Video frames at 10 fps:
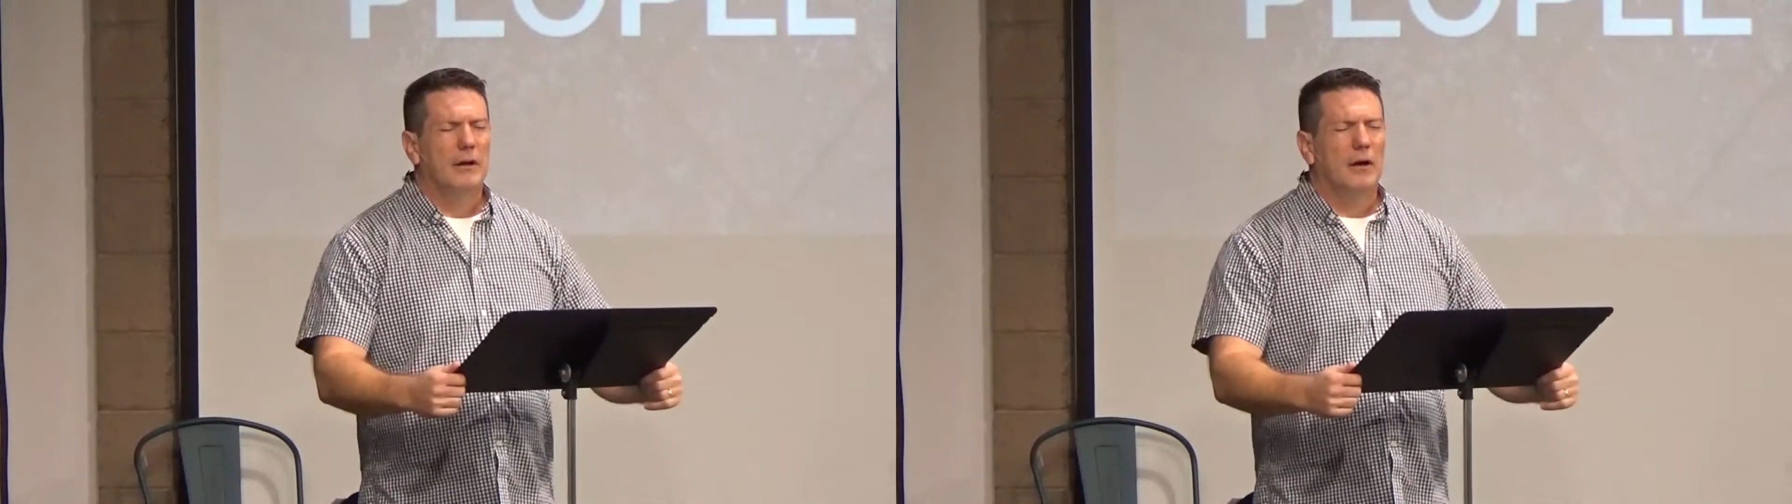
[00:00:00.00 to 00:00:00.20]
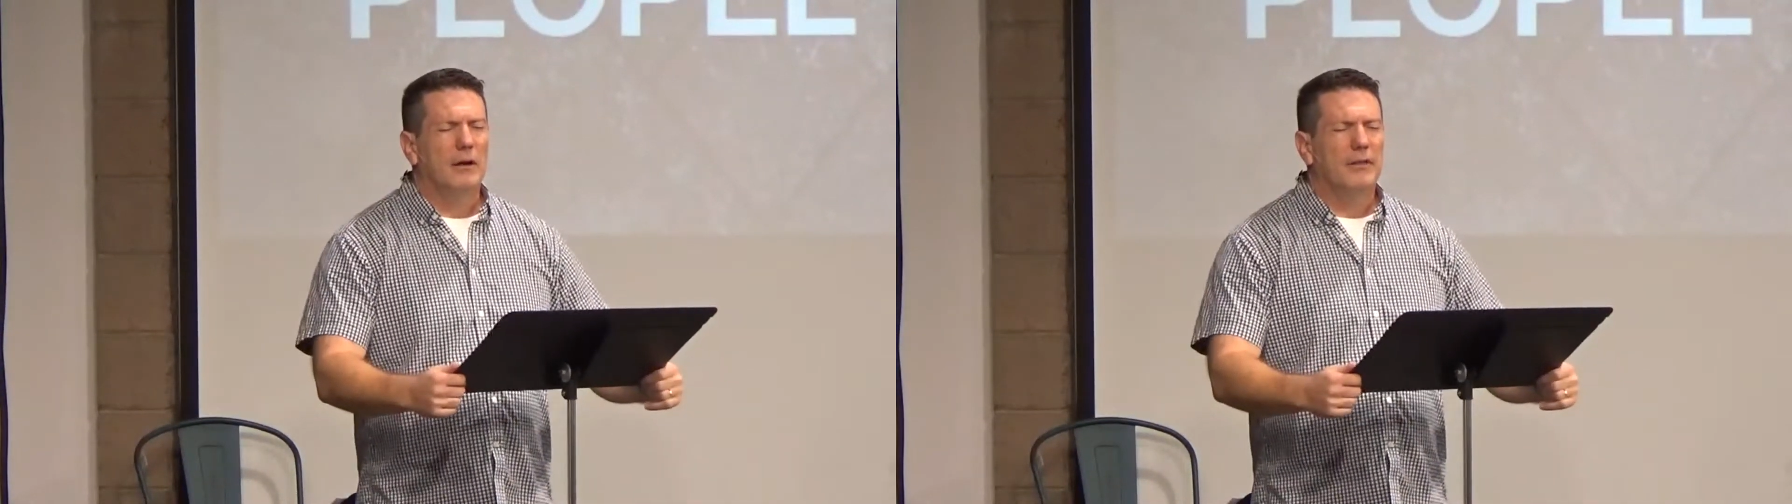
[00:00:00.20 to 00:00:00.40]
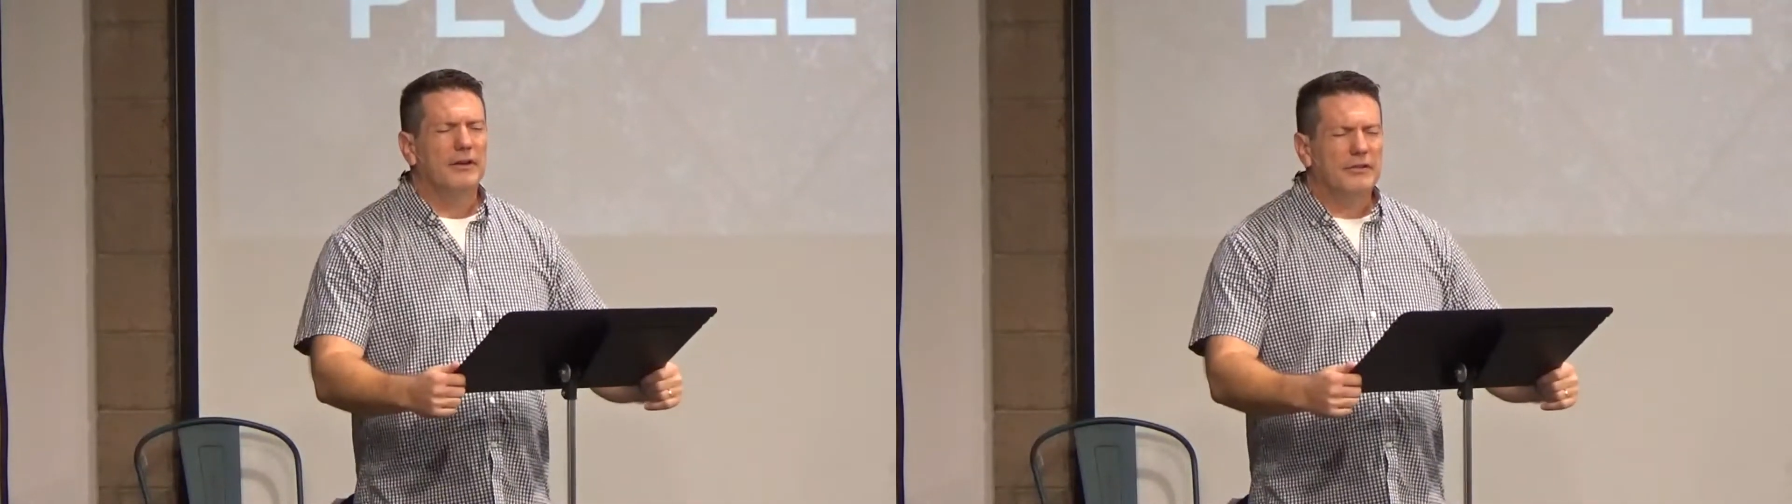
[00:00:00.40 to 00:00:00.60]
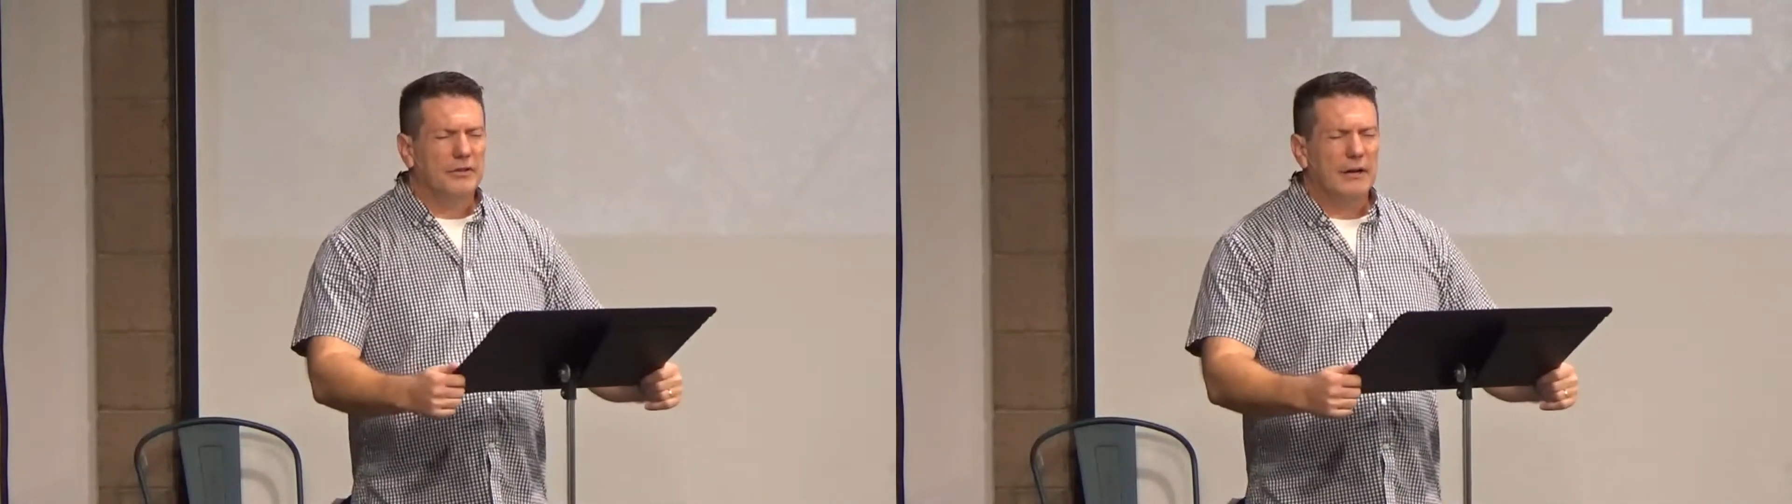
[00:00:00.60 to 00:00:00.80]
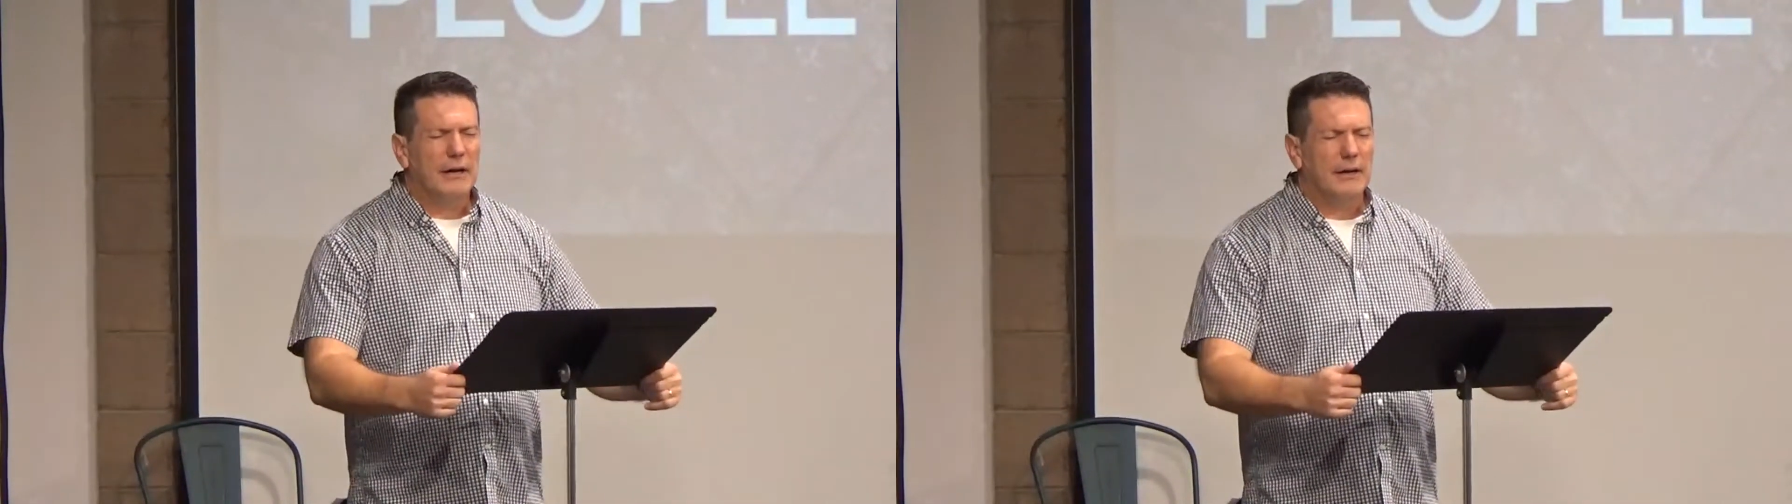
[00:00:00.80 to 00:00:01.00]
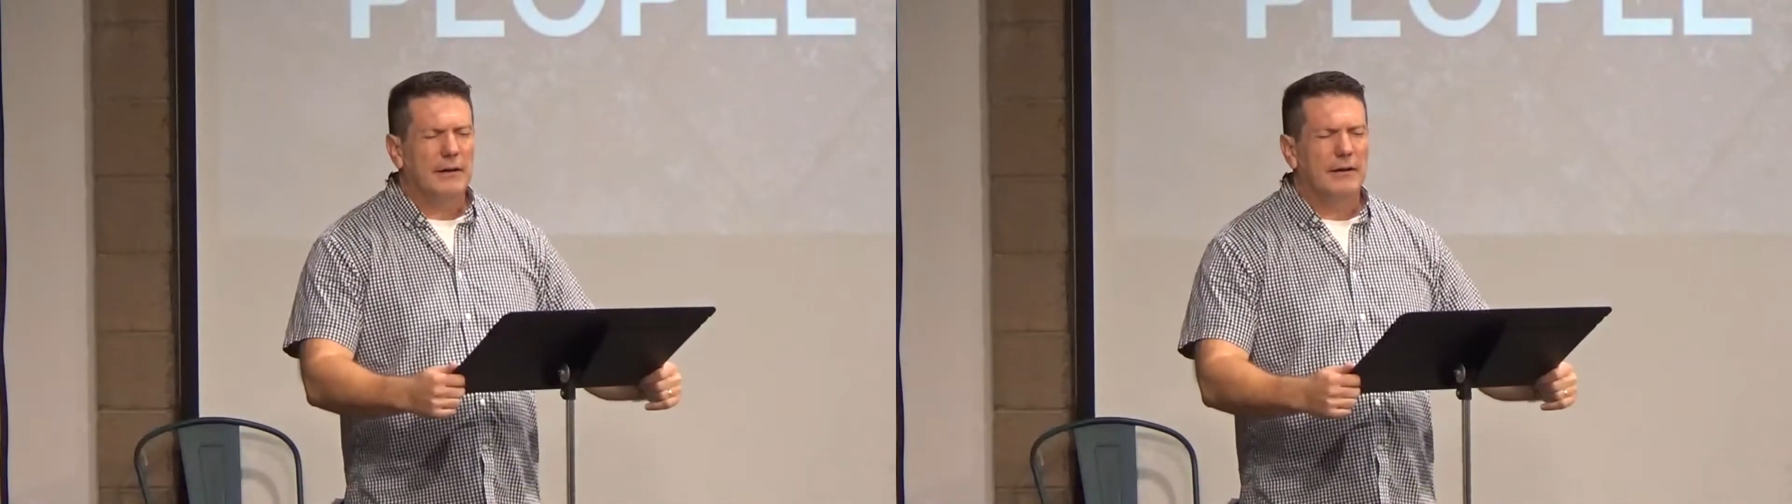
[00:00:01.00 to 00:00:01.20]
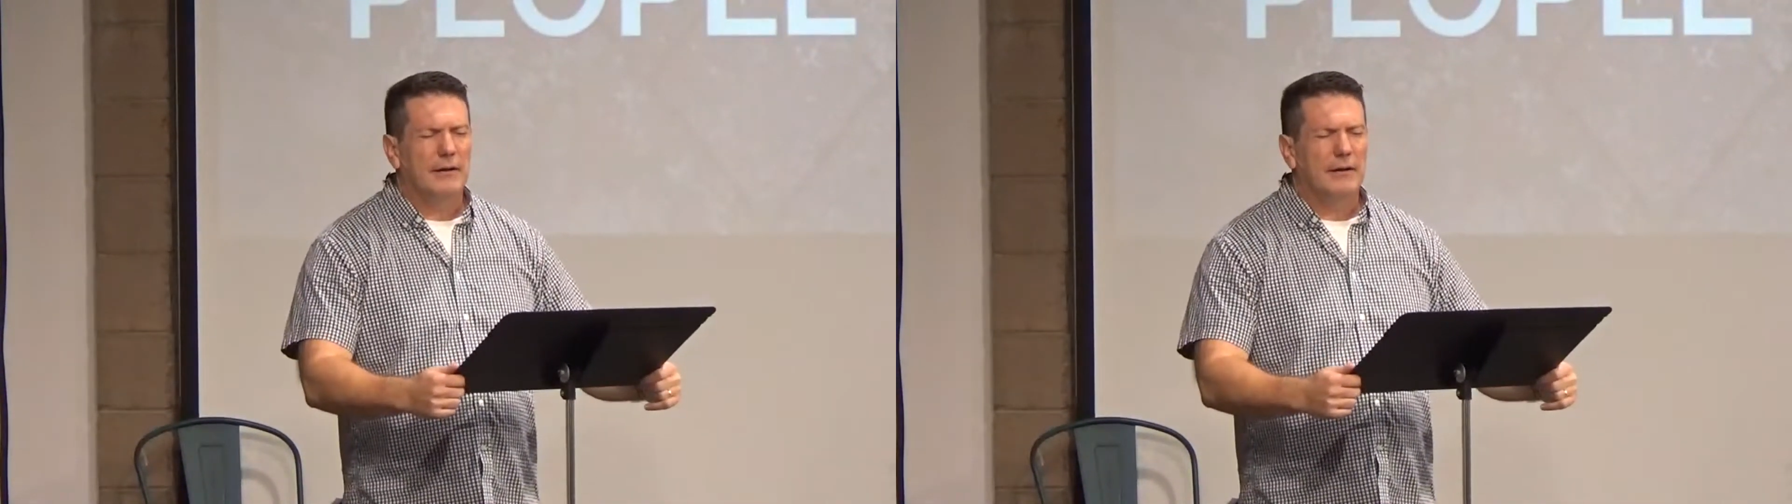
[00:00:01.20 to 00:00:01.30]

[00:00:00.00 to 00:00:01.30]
on this day,